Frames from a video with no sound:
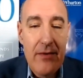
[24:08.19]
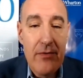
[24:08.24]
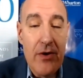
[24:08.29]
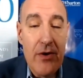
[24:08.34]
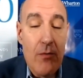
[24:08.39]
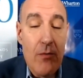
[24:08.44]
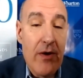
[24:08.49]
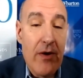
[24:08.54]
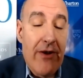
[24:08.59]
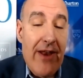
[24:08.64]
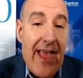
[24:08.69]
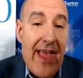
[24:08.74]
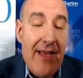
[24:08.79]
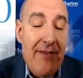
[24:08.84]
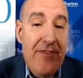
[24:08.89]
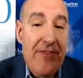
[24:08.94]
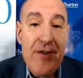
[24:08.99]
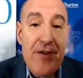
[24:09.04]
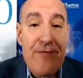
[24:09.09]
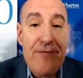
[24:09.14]
you know, we're going to
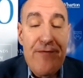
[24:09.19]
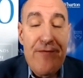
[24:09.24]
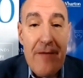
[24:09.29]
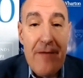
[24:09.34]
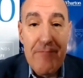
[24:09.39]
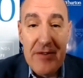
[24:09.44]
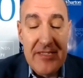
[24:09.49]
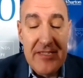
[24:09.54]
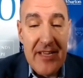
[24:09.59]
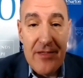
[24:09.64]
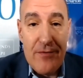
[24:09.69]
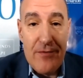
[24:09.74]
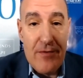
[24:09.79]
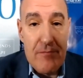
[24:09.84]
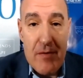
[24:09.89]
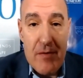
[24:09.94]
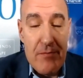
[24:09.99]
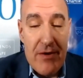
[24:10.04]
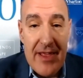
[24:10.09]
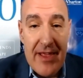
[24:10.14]
have 35% of
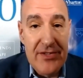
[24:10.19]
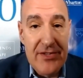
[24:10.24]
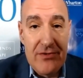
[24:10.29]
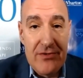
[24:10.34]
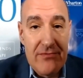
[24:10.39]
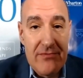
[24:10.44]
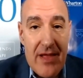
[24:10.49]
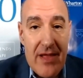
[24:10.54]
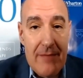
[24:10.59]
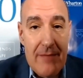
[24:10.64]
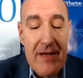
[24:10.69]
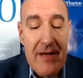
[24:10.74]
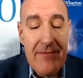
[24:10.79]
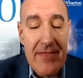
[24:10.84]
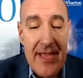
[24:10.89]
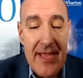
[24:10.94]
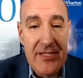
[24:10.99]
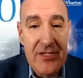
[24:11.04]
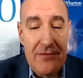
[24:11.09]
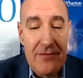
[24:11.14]
the population
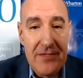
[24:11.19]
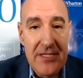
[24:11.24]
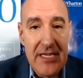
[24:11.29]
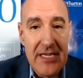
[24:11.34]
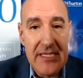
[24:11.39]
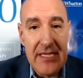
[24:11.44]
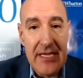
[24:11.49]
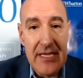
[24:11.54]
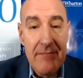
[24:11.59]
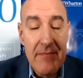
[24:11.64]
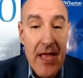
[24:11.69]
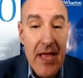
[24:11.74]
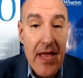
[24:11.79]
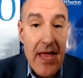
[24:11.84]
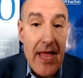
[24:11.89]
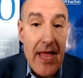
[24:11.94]
above the age of 60.